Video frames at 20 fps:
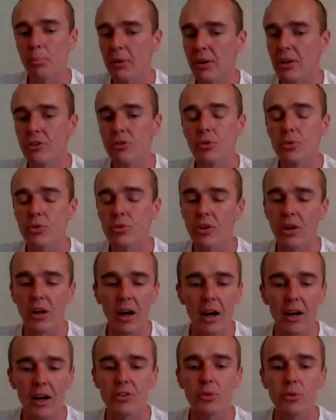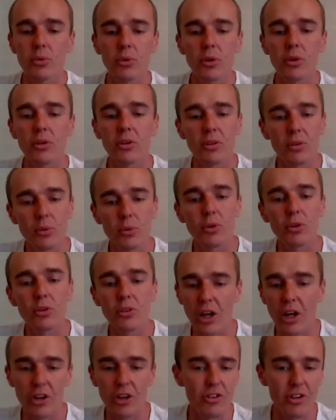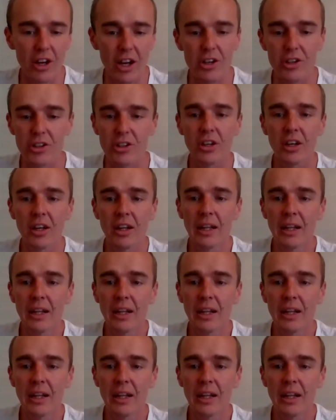please use card, do not touch cash.